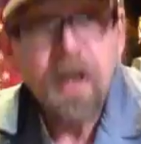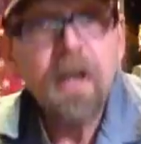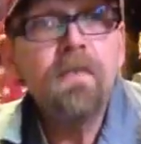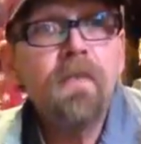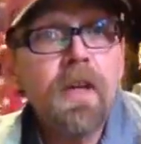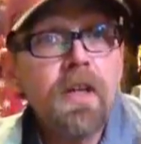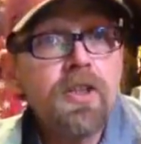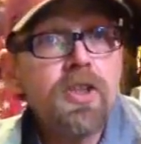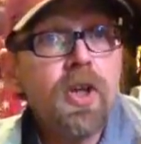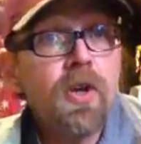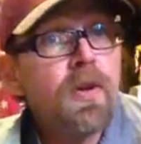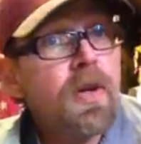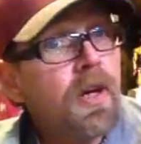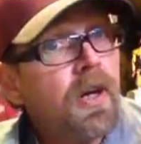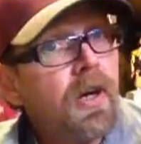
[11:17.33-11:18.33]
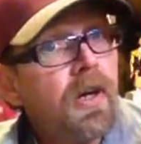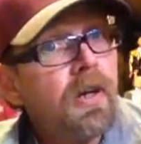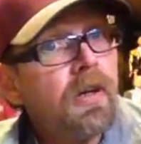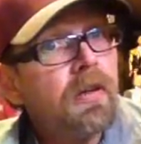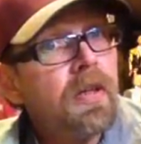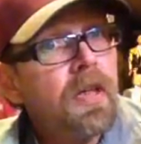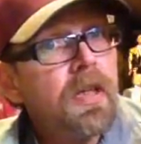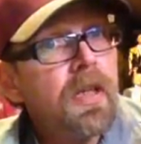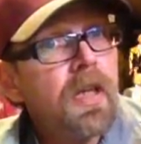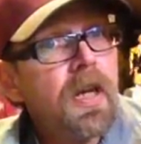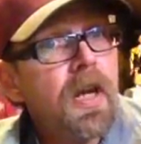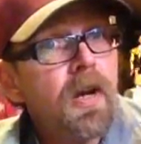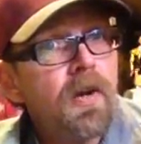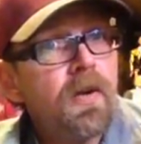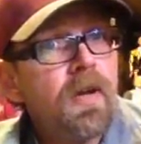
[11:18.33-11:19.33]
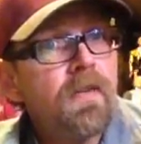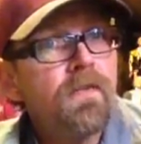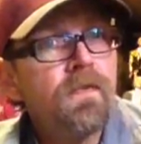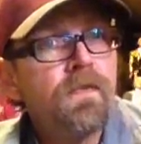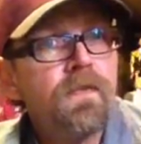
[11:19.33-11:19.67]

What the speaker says: even a choker. You know, if